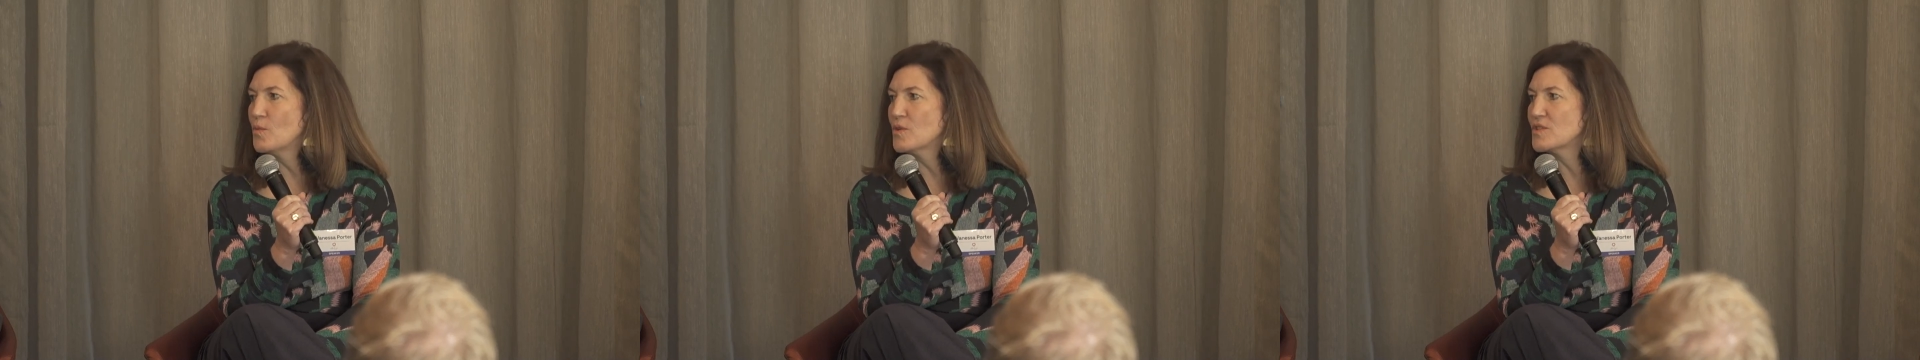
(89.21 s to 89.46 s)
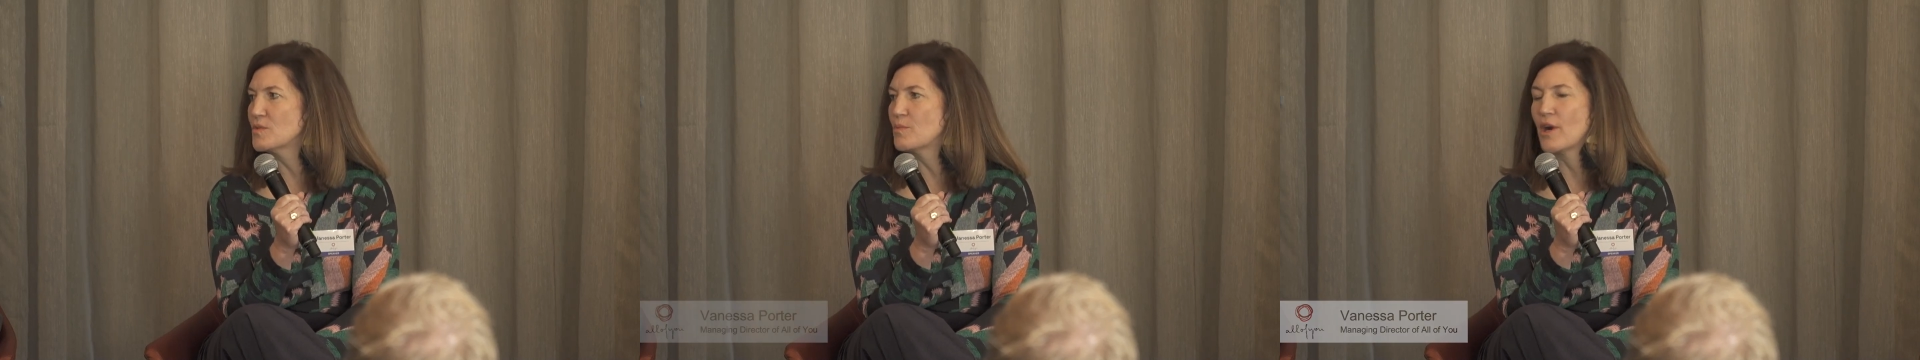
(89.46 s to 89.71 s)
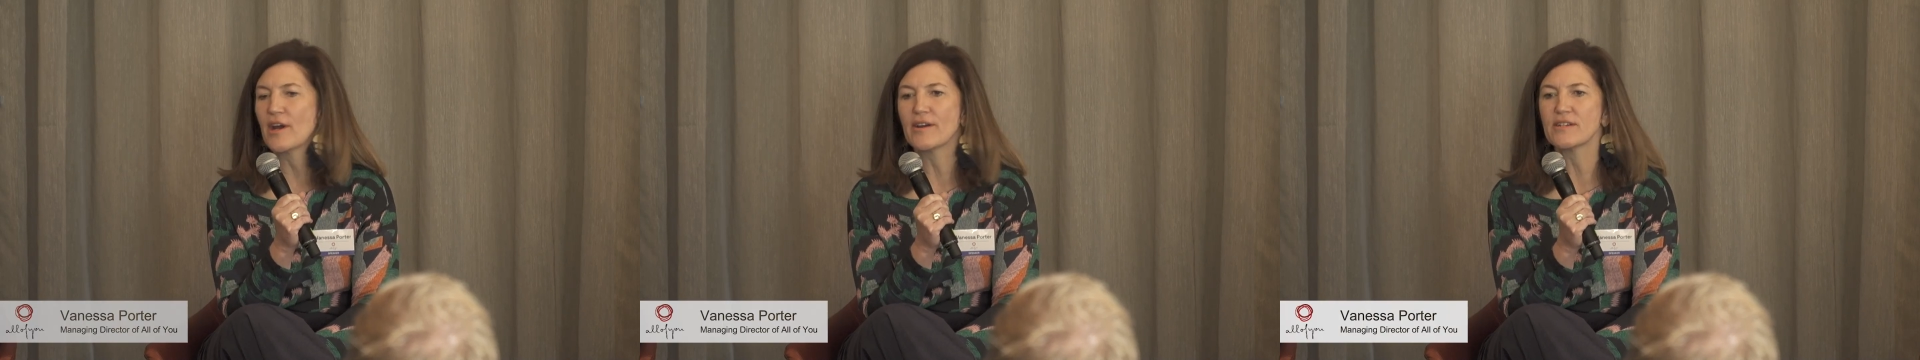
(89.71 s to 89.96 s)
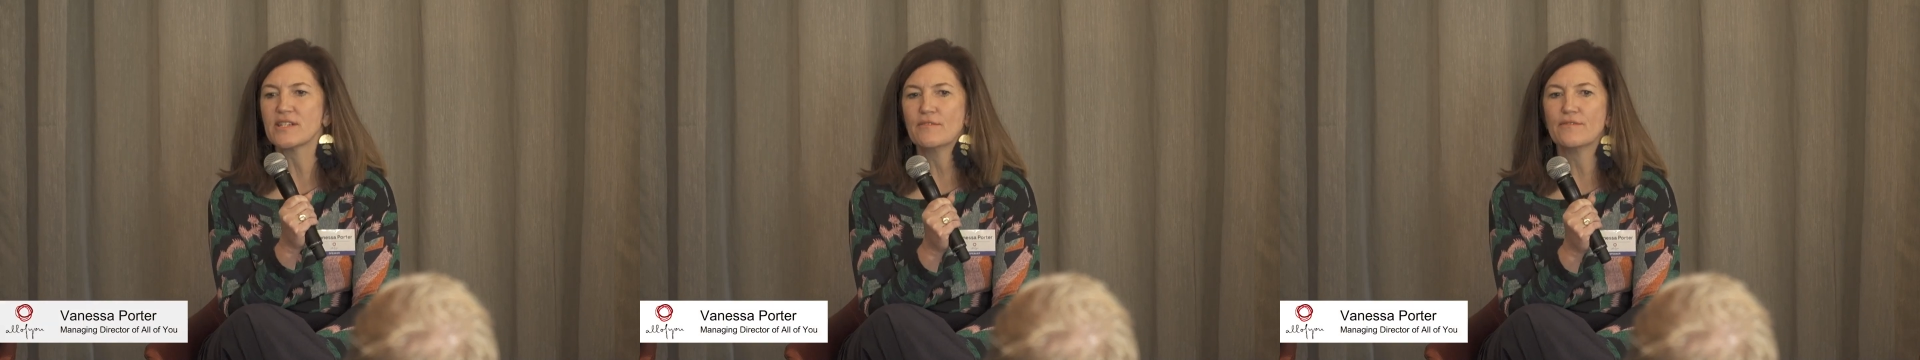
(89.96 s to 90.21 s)
what's the
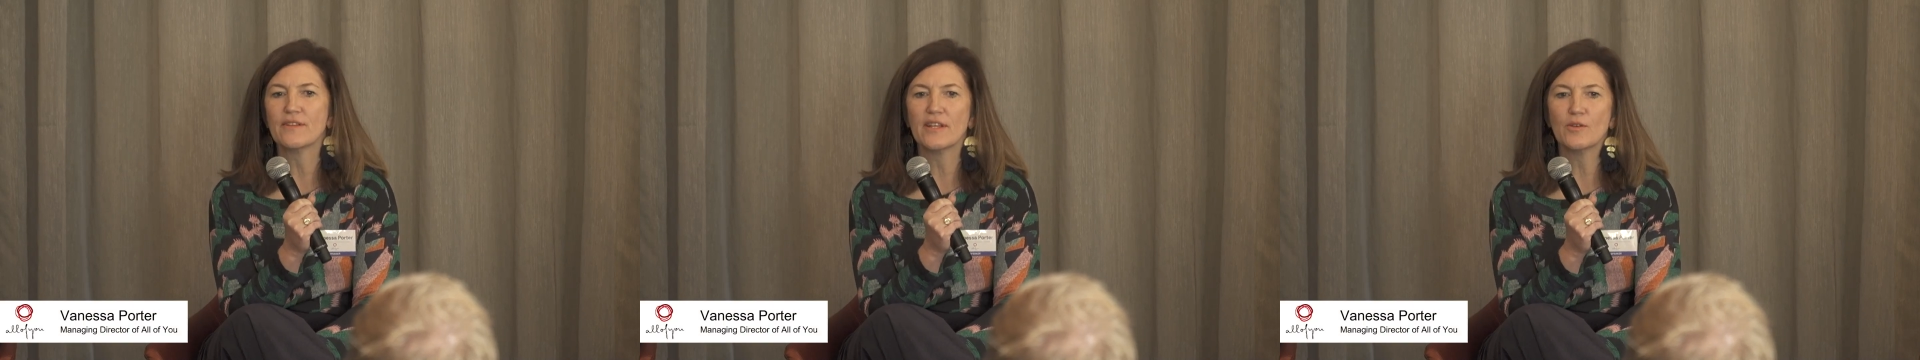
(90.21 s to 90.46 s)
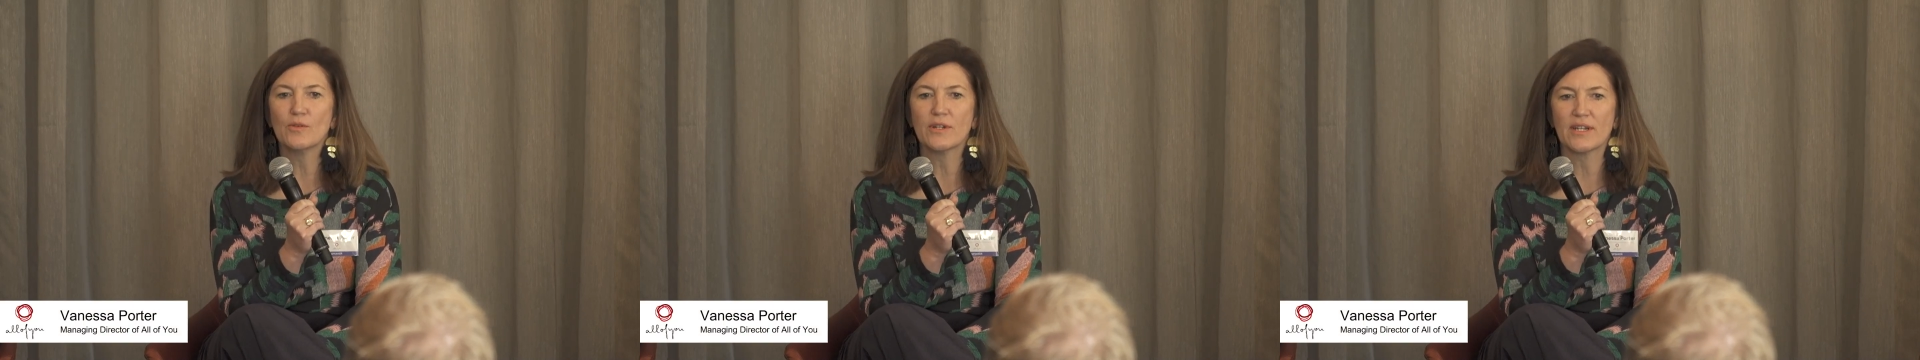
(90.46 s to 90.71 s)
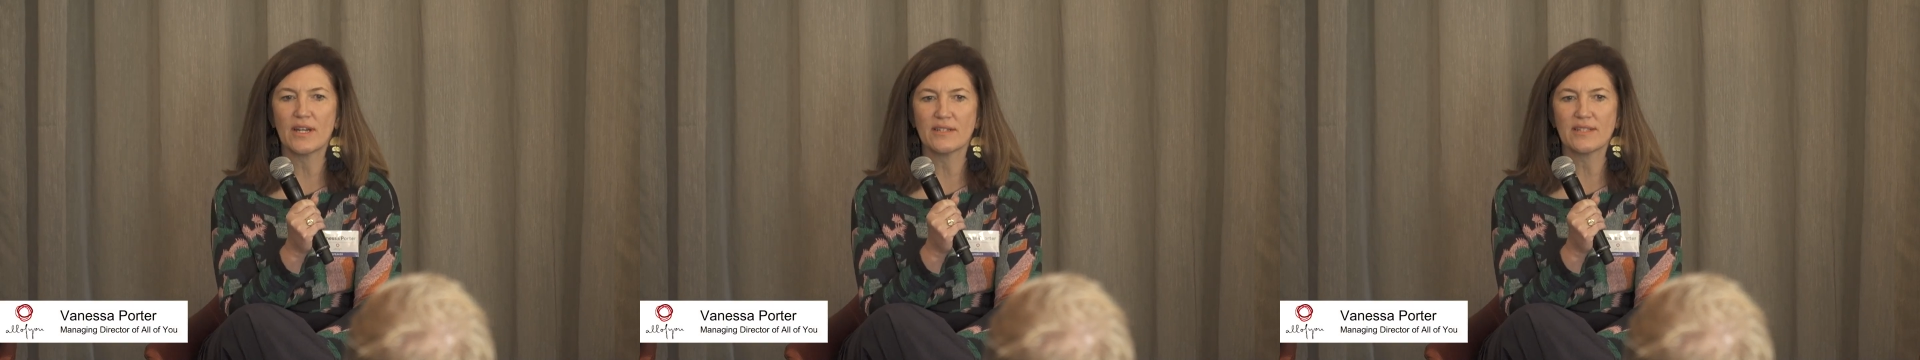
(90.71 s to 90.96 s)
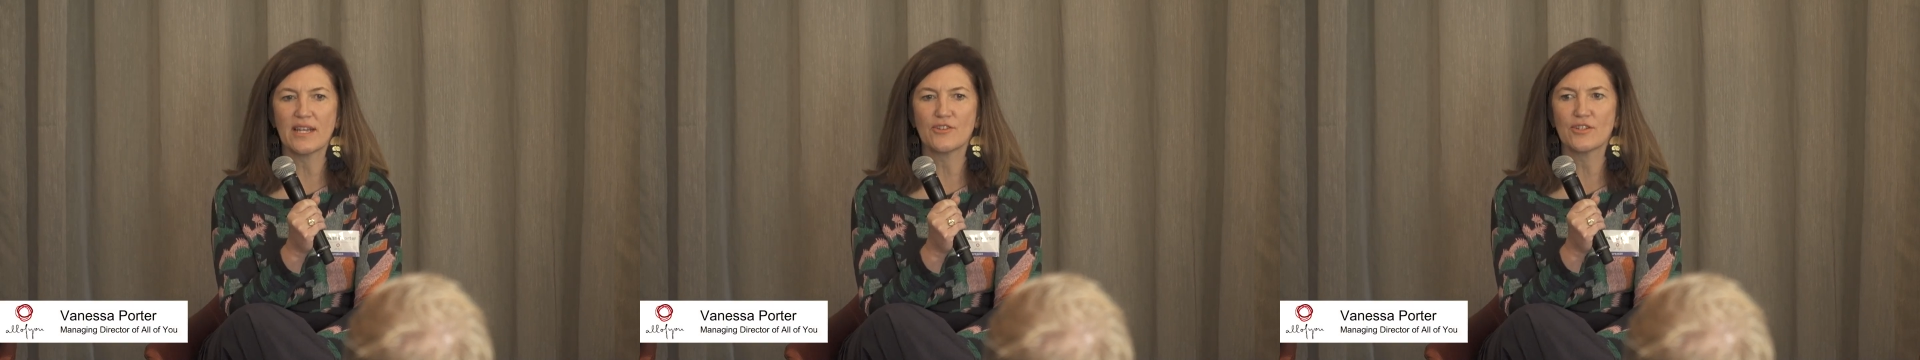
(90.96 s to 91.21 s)
priority for the
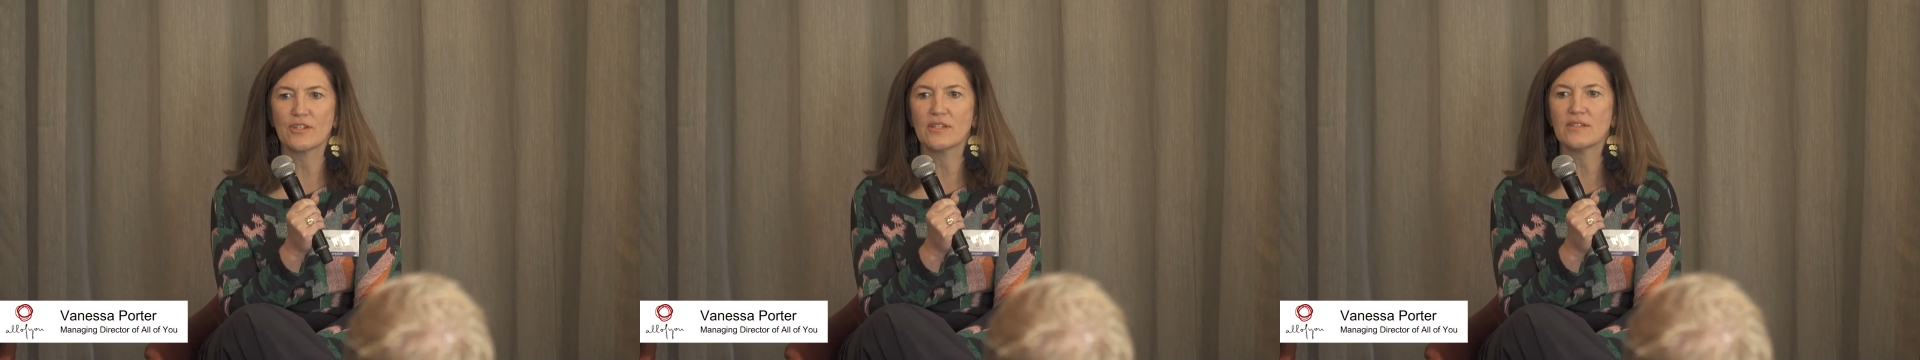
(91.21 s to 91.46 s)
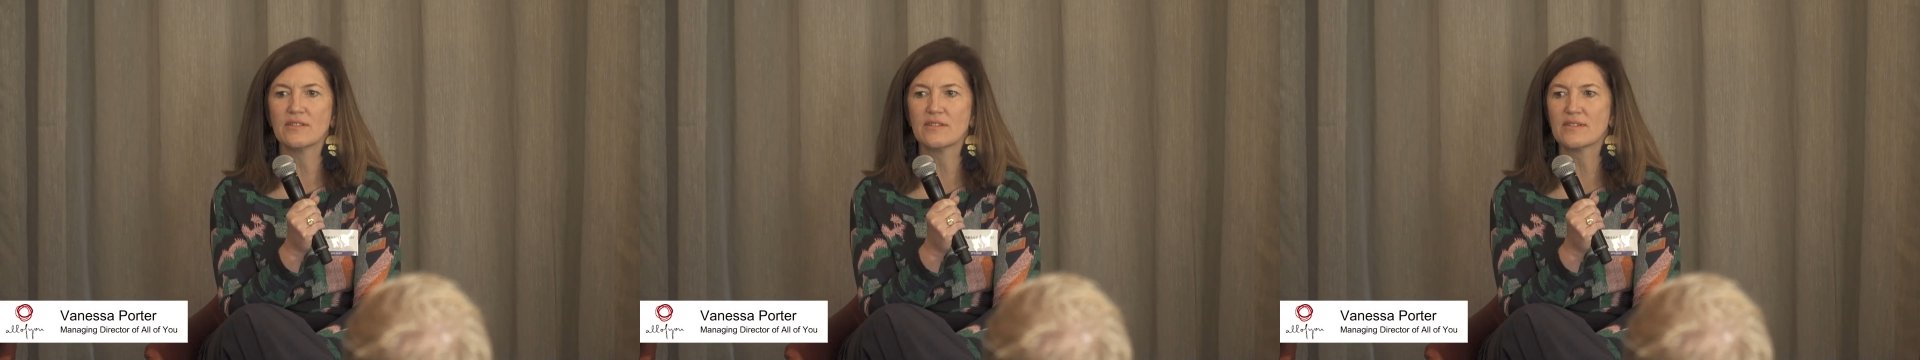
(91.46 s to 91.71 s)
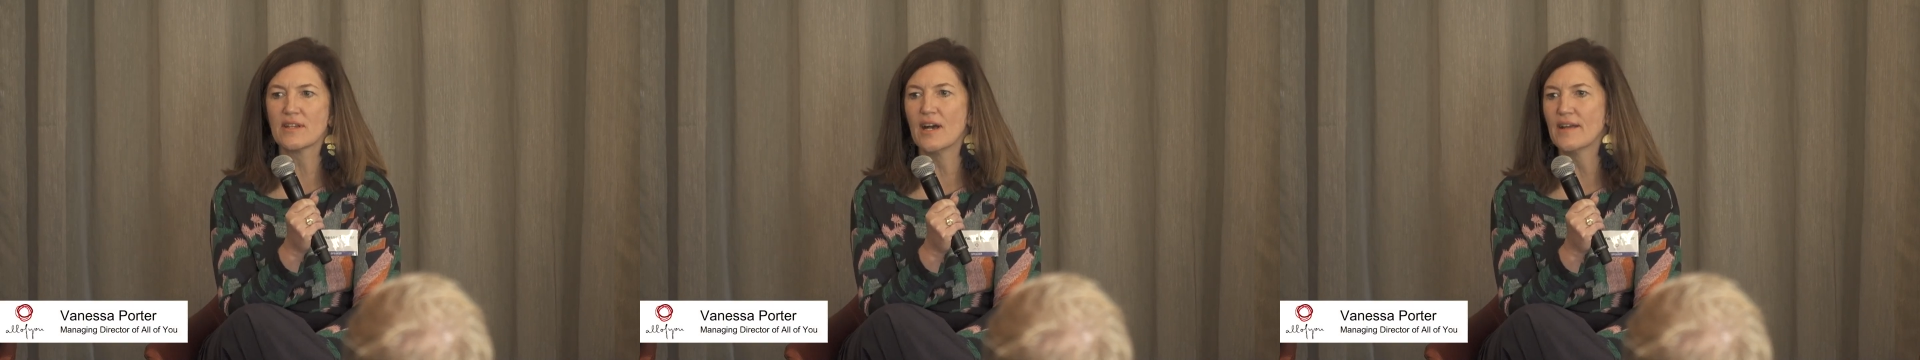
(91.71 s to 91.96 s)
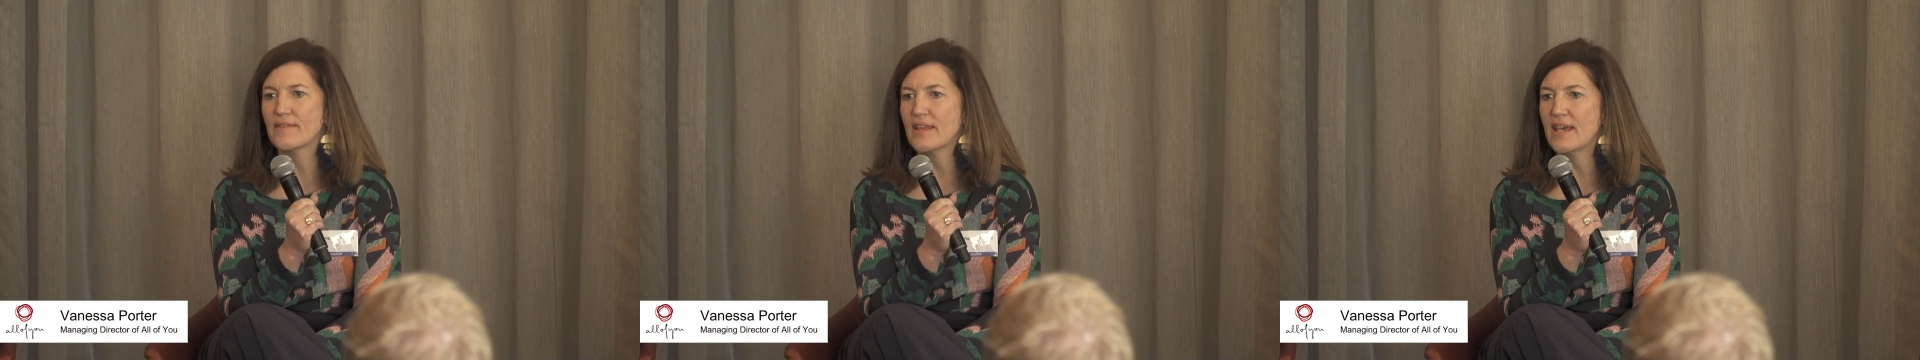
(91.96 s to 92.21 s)
organisation, and
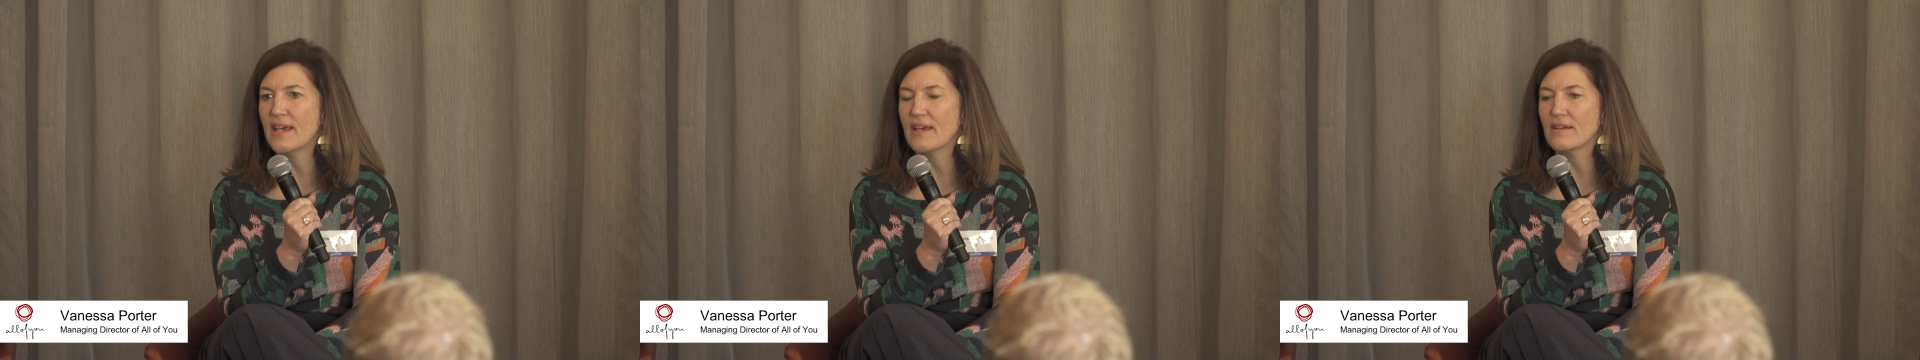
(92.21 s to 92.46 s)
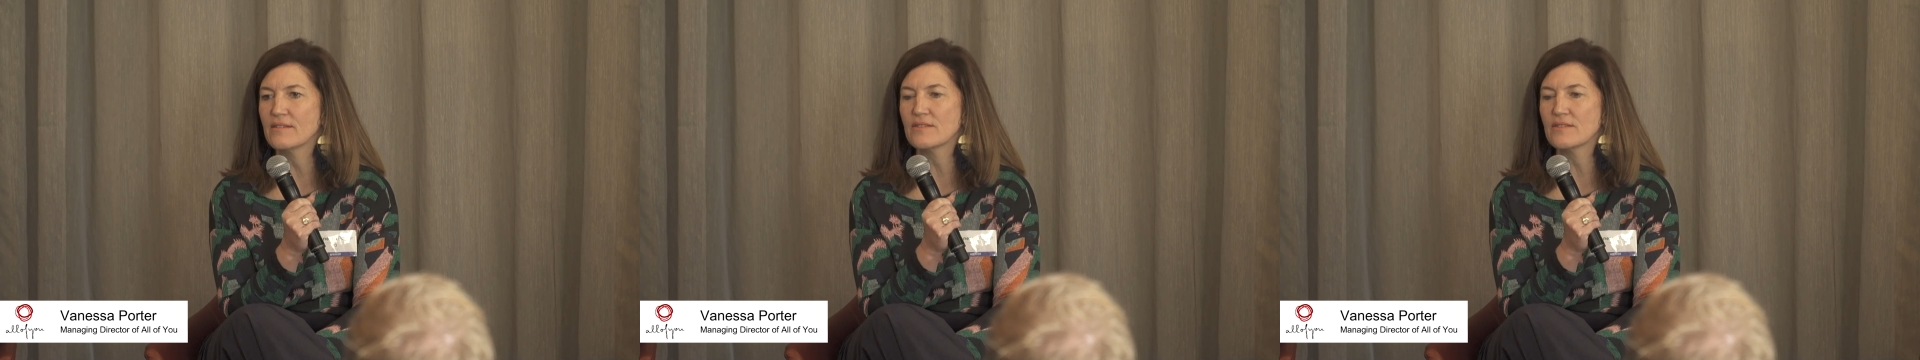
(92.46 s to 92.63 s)
start there.